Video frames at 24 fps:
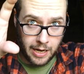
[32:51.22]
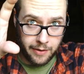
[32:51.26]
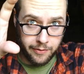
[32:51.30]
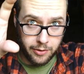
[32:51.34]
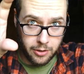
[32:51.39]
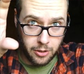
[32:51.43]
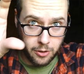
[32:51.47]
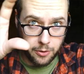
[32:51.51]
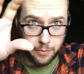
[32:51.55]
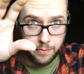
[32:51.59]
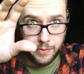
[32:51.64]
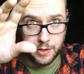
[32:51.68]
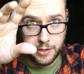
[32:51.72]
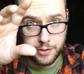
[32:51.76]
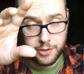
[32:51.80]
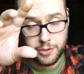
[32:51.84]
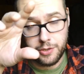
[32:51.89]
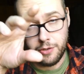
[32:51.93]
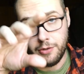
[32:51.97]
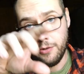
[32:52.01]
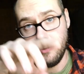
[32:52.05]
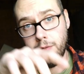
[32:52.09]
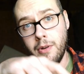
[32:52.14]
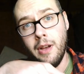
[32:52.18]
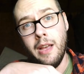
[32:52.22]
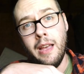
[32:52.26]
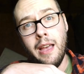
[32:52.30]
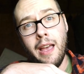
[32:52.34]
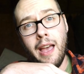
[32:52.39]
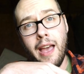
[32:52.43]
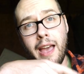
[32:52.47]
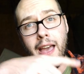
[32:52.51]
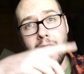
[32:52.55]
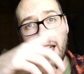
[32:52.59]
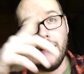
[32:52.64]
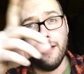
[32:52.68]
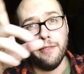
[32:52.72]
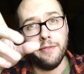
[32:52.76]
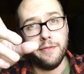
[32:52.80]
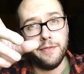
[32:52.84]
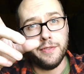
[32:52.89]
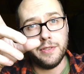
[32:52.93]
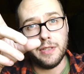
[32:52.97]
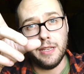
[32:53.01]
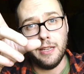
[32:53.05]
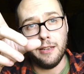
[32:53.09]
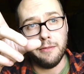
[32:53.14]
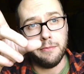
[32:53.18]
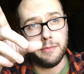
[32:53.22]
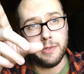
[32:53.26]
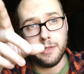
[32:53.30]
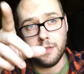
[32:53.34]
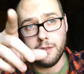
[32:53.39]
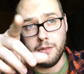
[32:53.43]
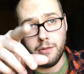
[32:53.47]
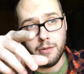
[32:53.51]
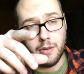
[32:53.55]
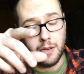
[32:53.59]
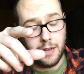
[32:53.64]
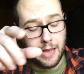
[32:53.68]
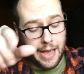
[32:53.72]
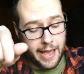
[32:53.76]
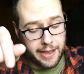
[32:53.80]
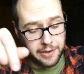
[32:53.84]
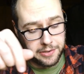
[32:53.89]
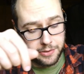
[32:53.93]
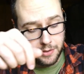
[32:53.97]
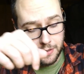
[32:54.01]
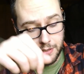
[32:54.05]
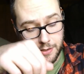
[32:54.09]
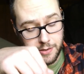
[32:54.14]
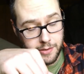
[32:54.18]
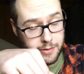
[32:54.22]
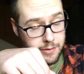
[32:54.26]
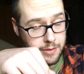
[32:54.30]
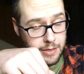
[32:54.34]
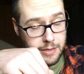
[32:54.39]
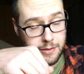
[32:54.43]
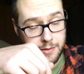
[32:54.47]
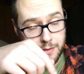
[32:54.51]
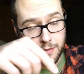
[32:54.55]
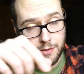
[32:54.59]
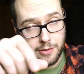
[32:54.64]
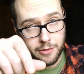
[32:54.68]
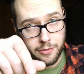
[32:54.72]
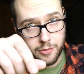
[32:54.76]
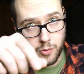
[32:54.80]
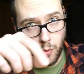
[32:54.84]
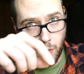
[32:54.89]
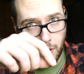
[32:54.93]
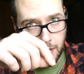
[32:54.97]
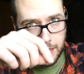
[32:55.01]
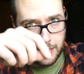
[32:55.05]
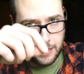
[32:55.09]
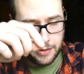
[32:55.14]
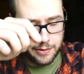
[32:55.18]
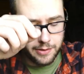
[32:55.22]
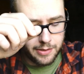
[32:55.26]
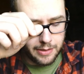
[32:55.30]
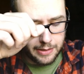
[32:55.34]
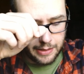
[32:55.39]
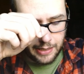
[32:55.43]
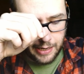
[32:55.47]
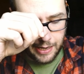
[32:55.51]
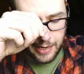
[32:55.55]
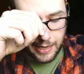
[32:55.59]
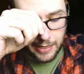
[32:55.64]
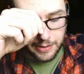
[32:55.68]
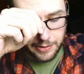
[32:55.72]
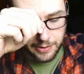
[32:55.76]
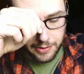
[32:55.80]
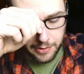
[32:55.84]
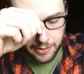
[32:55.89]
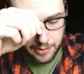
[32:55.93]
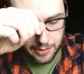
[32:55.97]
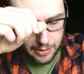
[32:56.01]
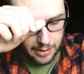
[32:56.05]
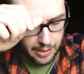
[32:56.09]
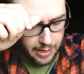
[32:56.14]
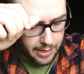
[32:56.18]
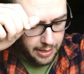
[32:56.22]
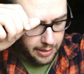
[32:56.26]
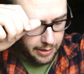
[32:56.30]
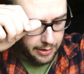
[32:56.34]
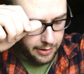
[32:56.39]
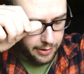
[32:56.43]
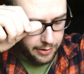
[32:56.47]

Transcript: envelope that you have sent to, uh, actually, it sends to Dwayne's in Kansas